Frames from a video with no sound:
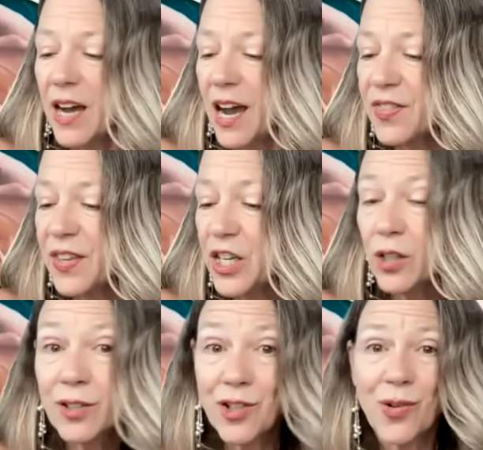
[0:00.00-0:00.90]
I think
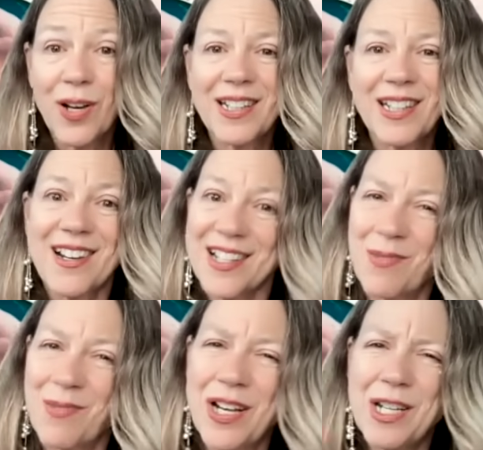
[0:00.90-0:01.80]
you'll enjoy it there. It's
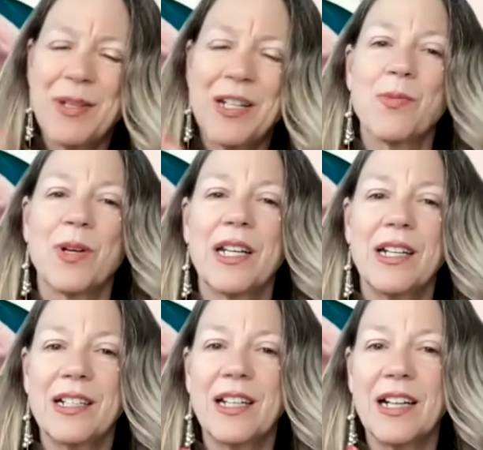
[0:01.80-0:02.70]
more intimate, it's more
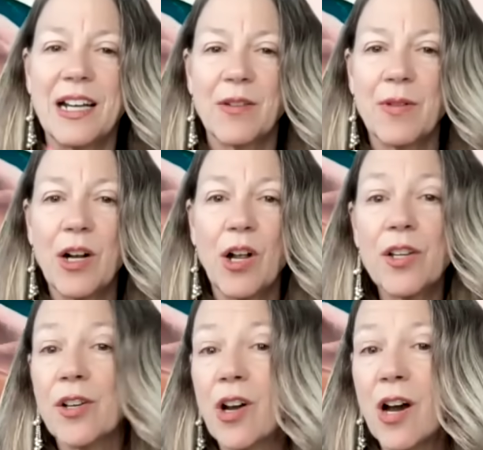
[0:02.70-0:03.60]
connected. I can read all
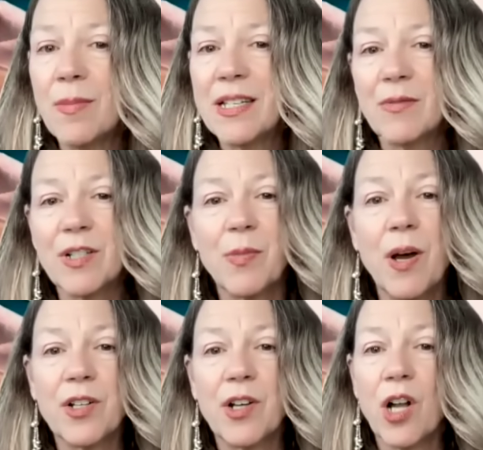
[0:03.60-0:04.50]
your comments and
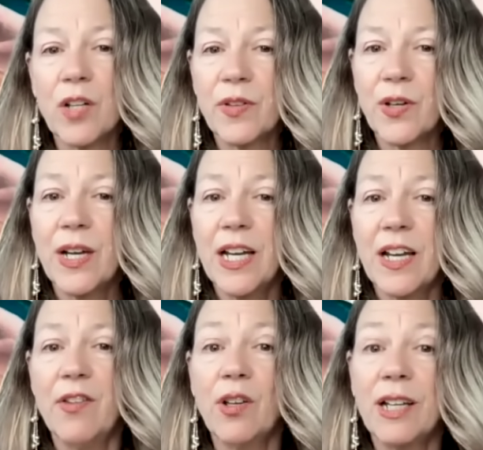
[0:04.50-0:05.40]
respond to all of you.
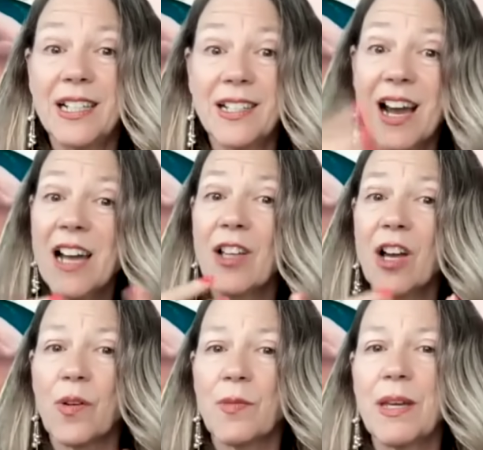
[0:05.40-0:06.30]
If you like to
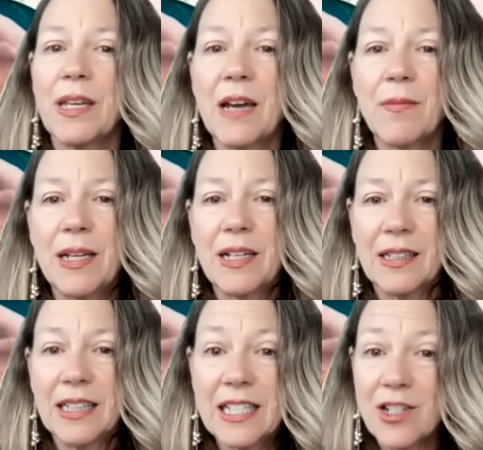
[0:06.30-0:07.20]
dialogue with me and get me to
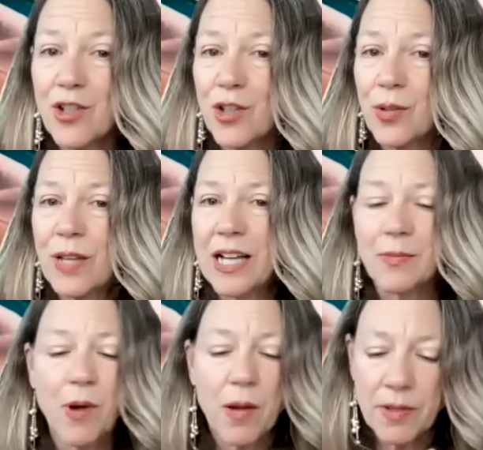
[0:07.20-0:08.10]
listen to you, that's
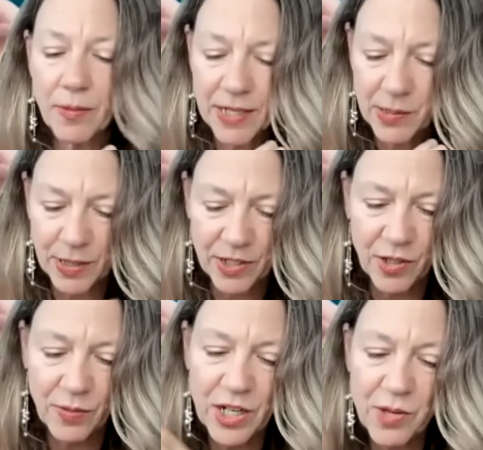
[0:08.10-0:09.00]
probably the best place
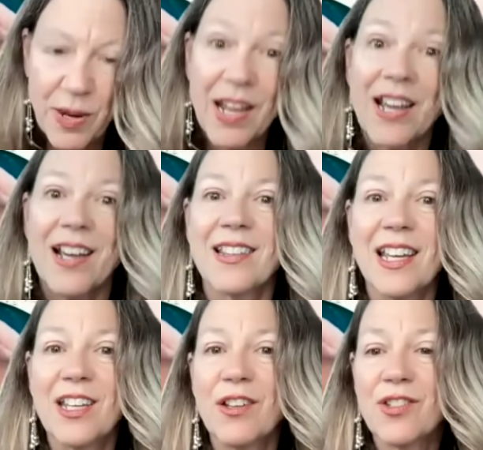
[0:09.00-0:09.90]
to reach me.
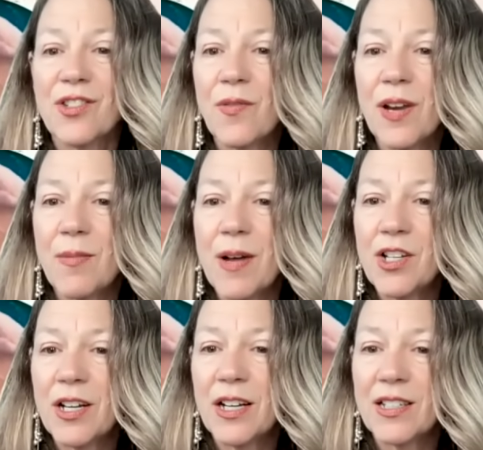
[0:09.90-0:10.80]
Thank you so very
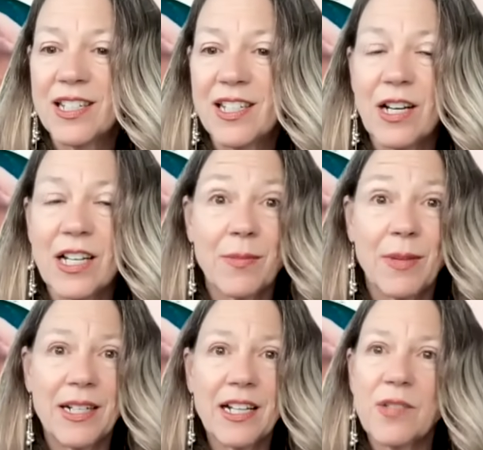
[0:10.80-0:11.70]
much, and I'll see you guys in
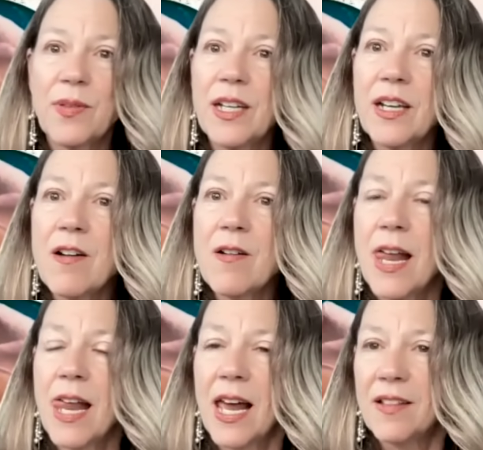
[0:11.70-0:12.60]
my next video.
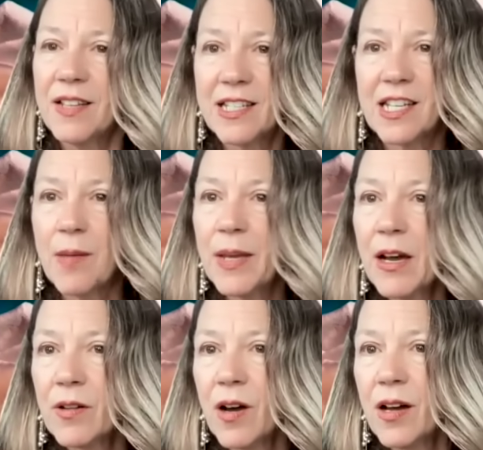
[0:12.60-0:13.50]
This is coming
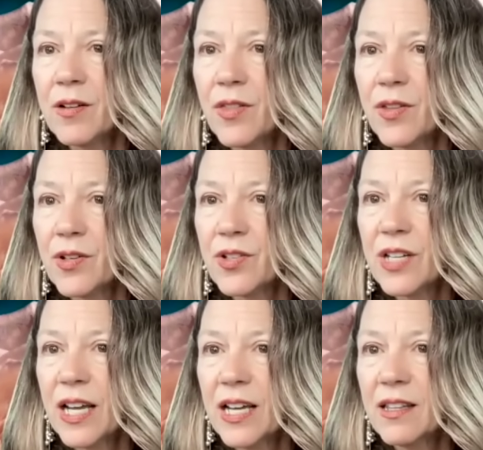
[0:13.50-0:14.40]
out on
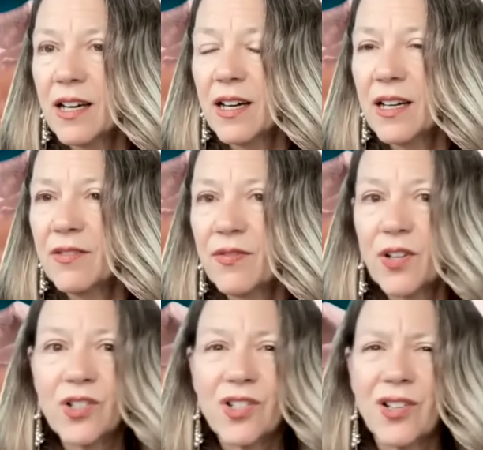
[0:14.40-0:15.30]
Thursday, the
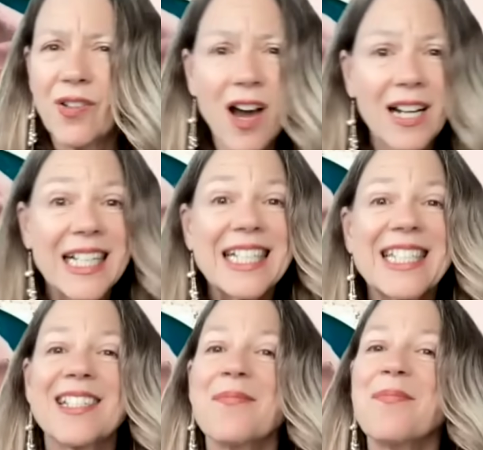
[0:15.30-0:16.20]
1st of
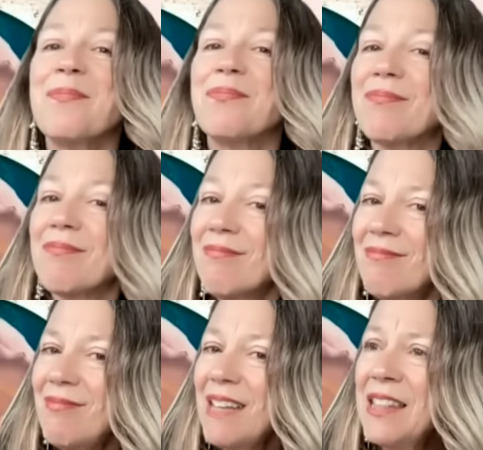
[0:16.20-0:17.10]
August
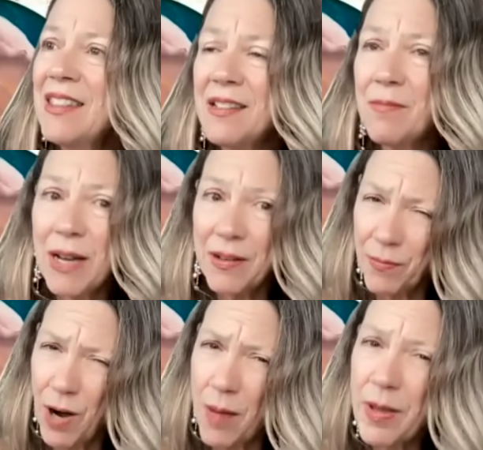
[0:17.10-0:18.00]
and then my
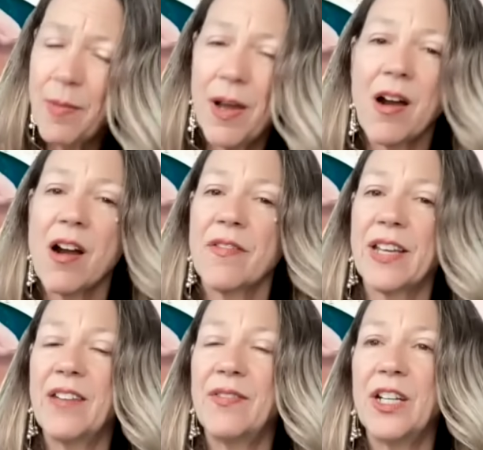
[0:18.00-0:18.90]
probably my
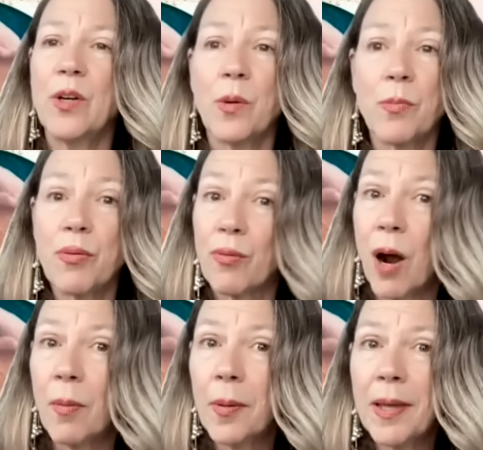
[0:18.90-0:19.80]
RFK video will
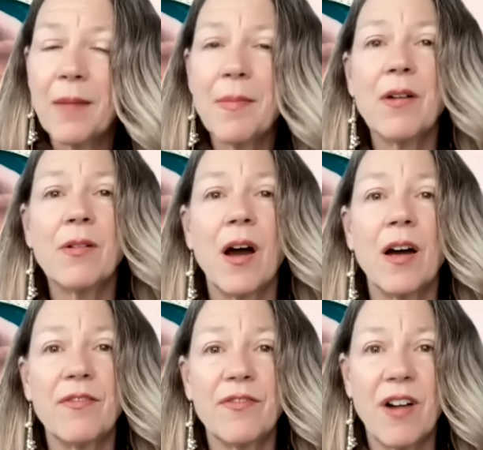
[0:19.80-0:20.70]
probably come out
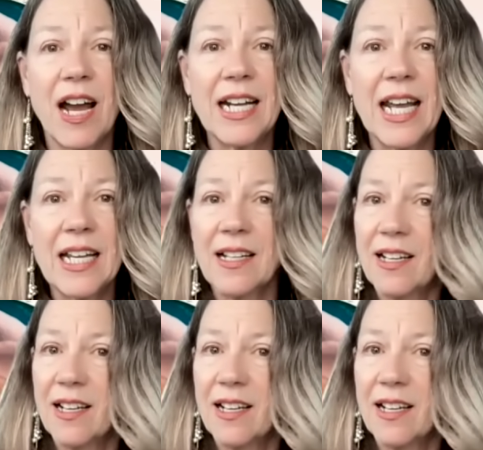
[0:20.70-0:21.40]
on Friday.